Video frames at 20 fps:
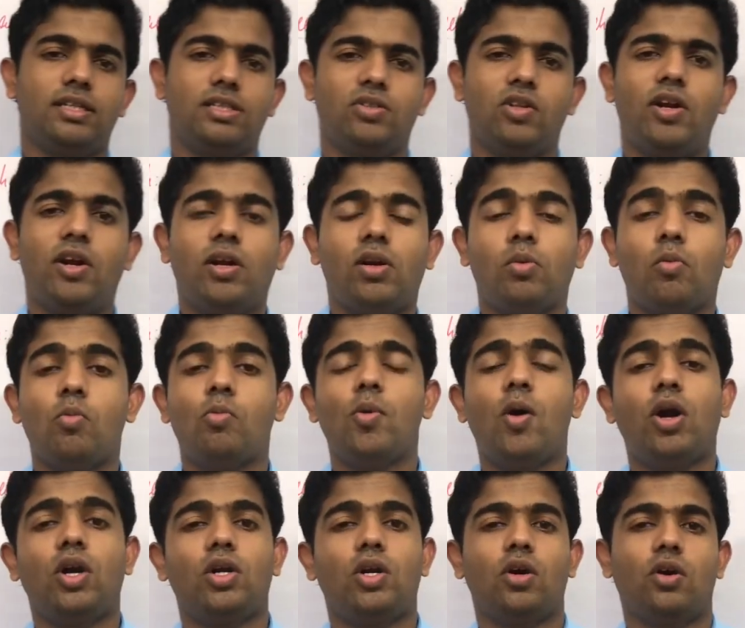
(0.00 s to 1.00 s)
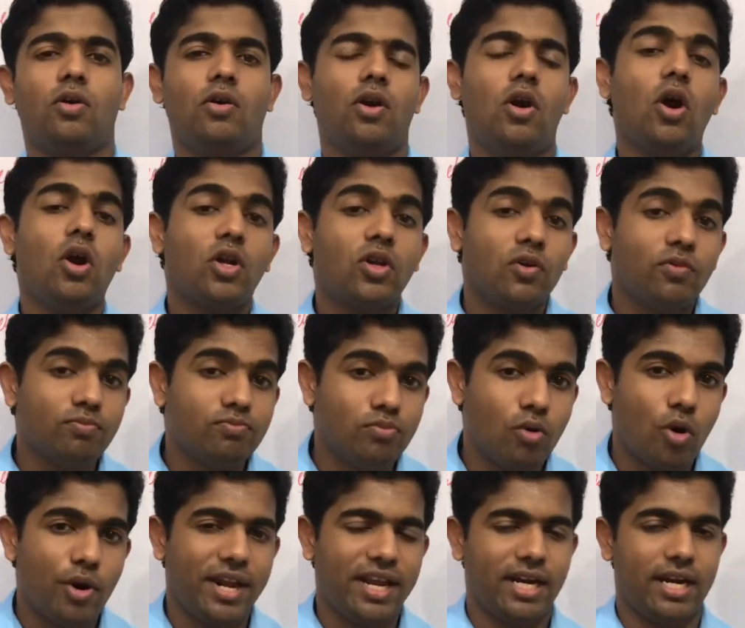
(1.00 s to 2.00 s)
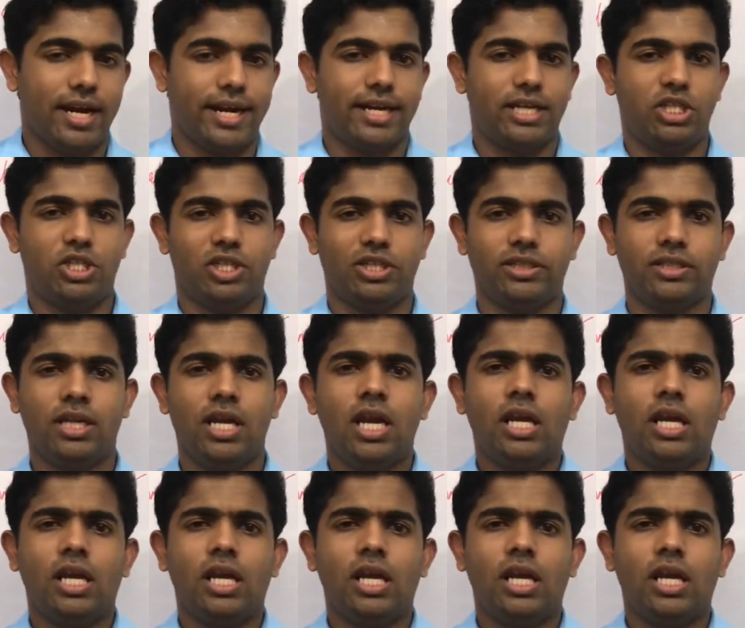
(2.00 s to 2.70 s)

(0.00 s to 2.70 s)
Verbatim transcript: there are what, a lot of bony connections,